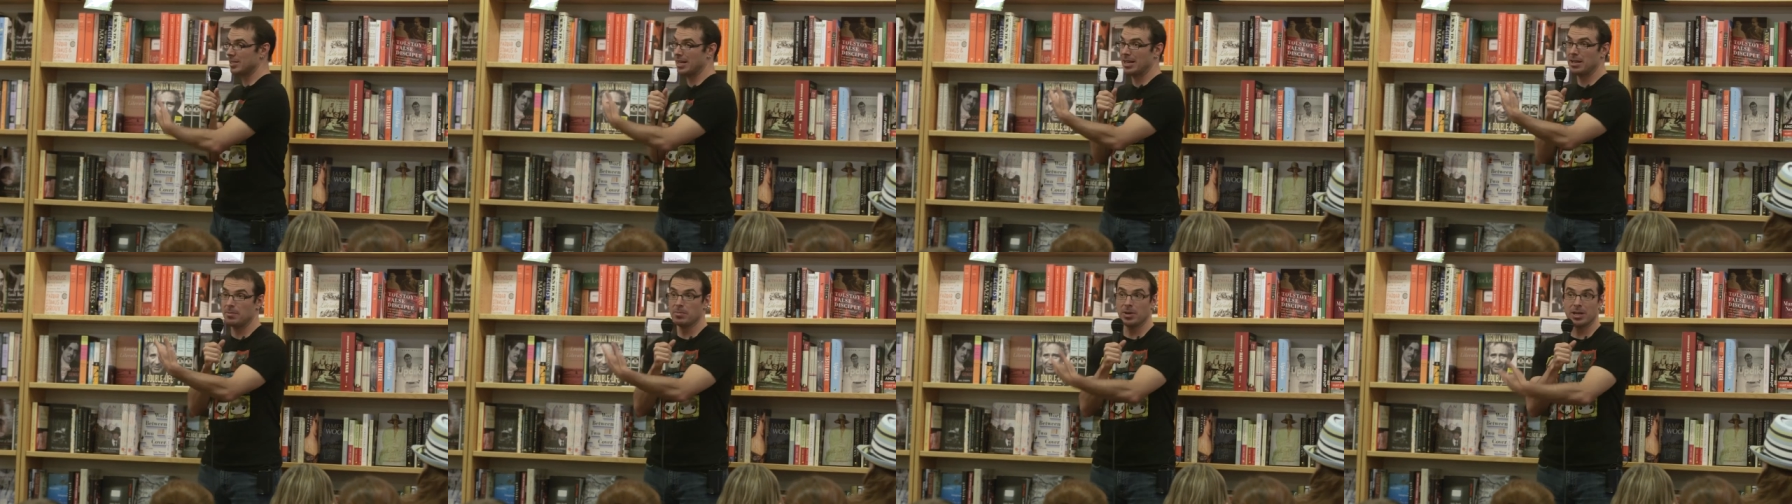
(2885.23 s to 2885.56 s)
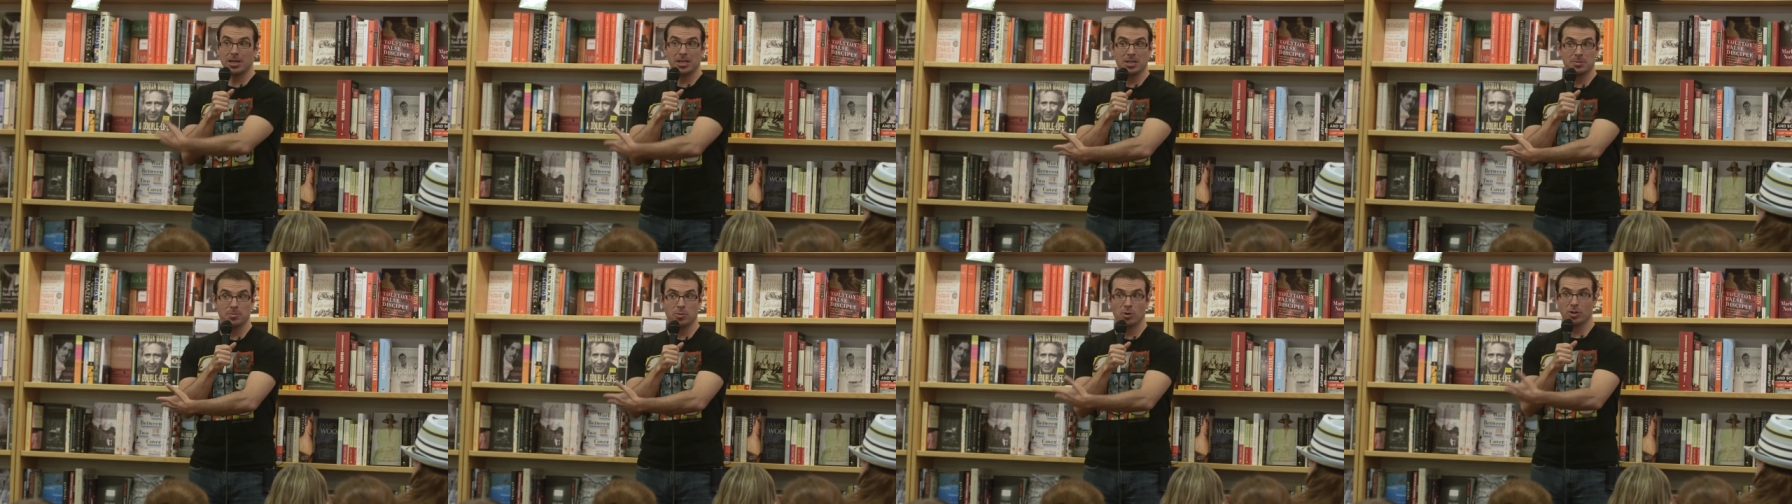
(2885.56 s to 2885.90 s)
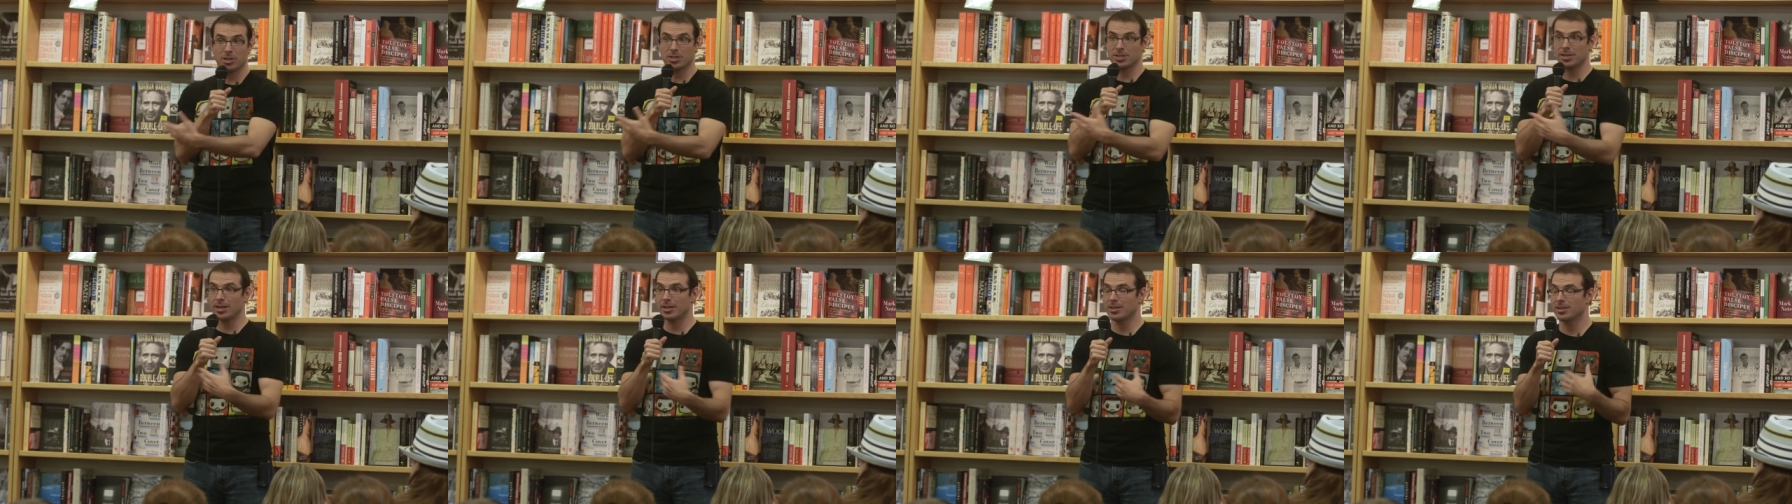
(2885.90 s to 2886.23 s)
anybody's
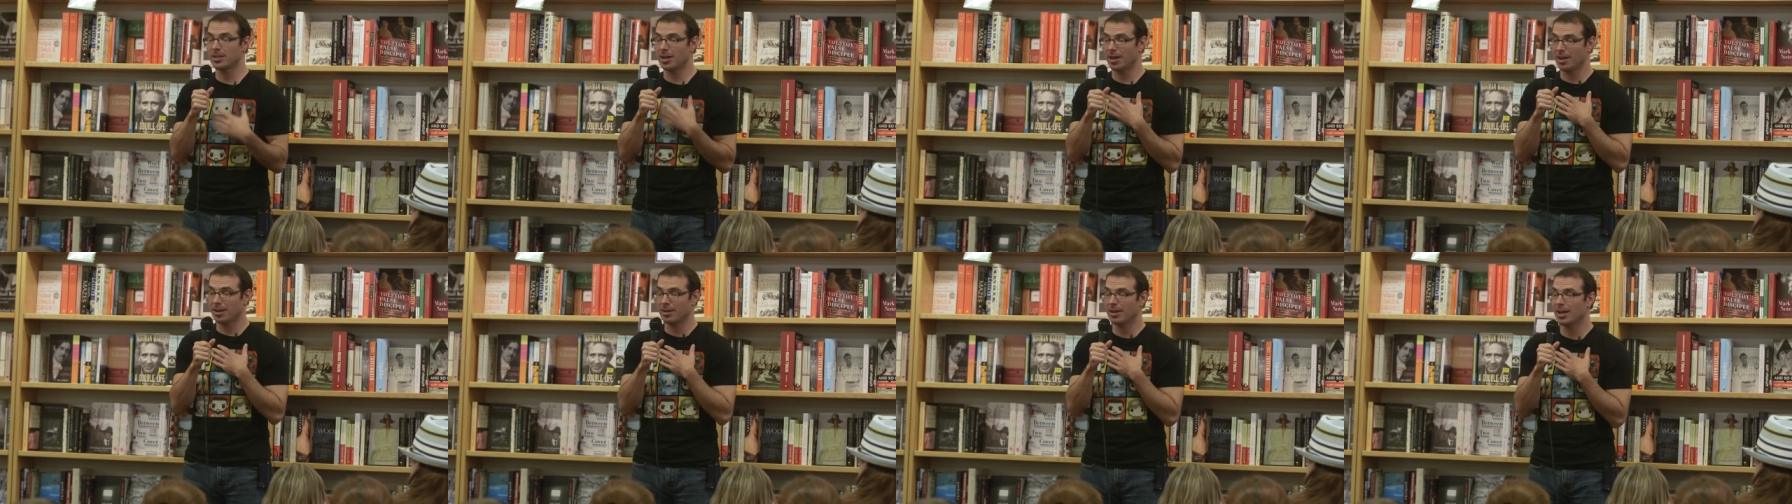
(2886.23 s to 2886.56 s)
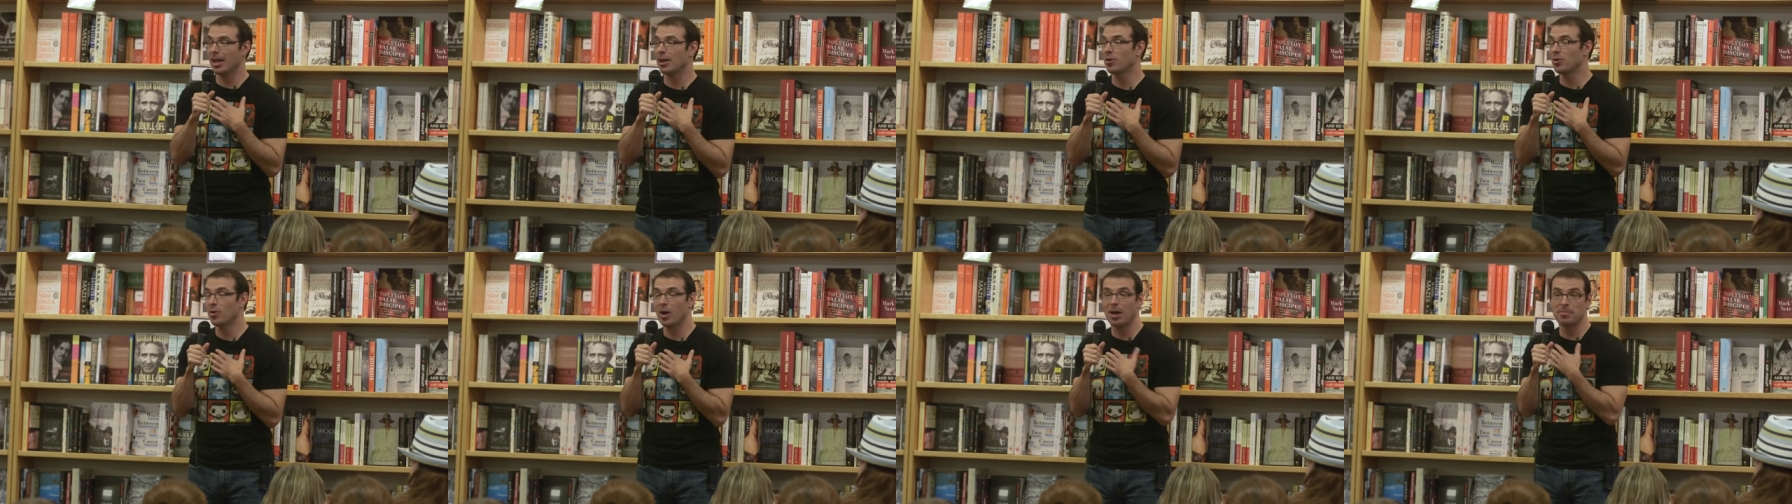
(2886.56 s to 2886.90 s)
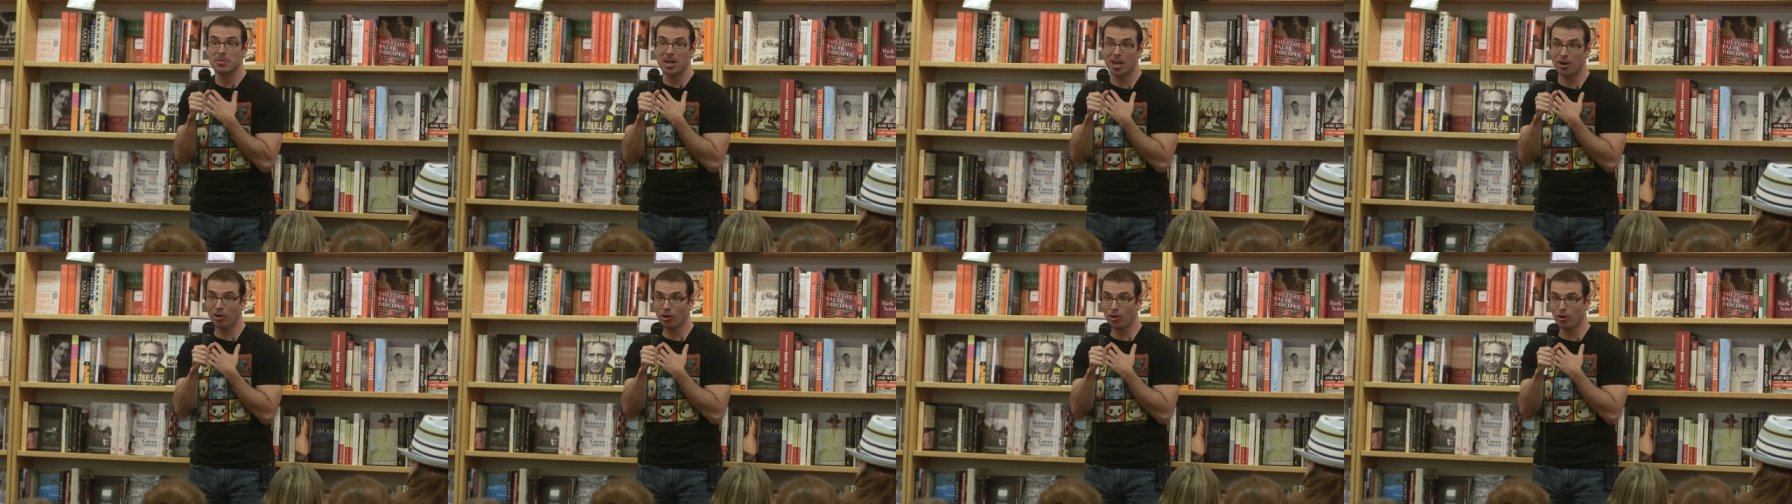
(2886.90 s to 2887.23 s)
books. I, I, I don't, I'm
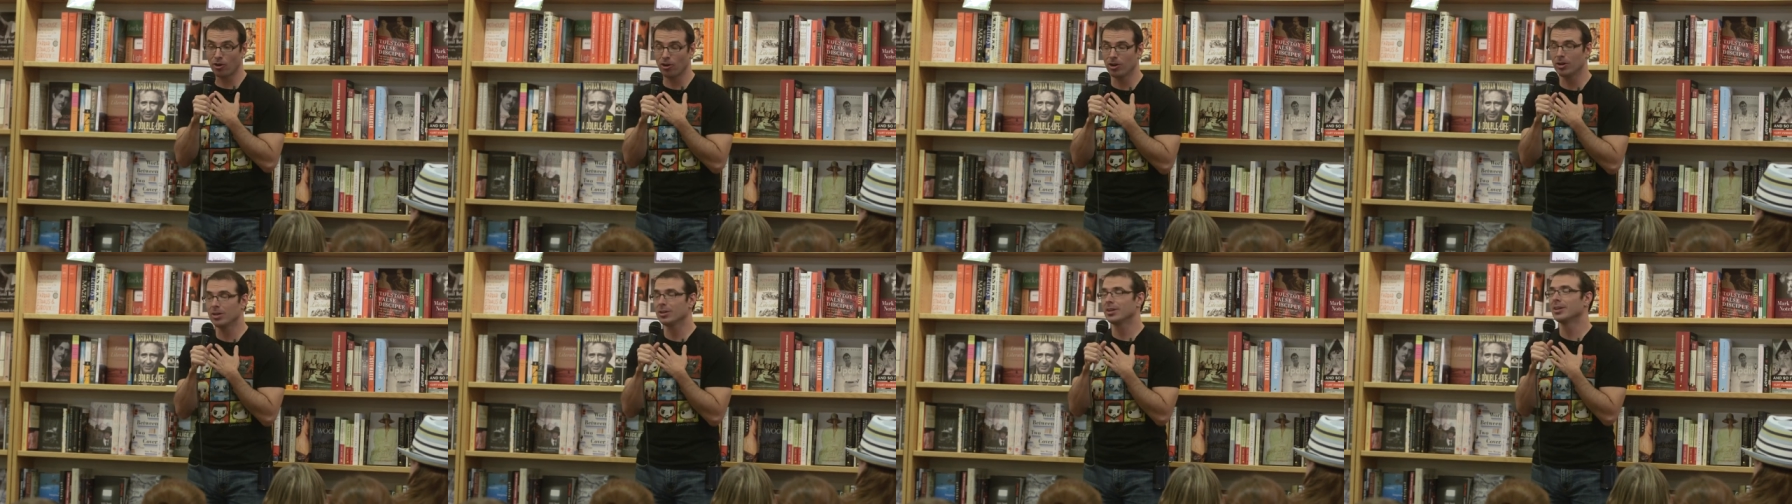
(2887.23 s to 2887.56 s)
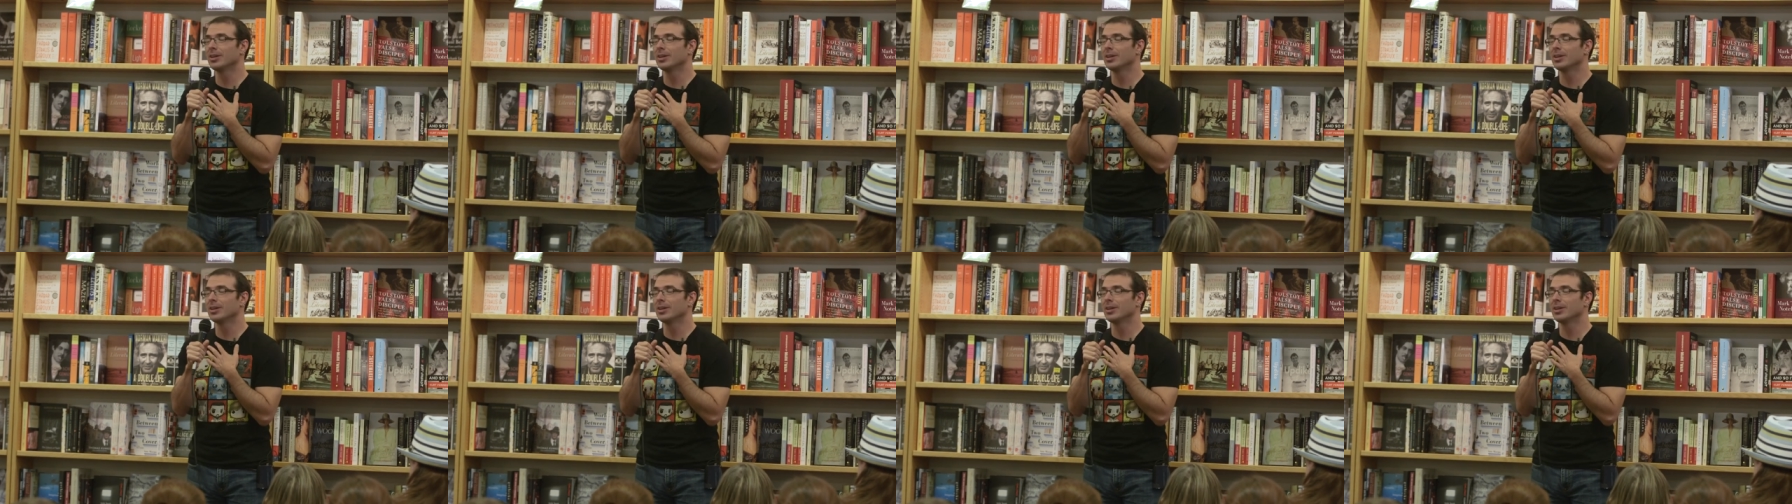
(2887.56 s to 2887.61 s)
not hurt.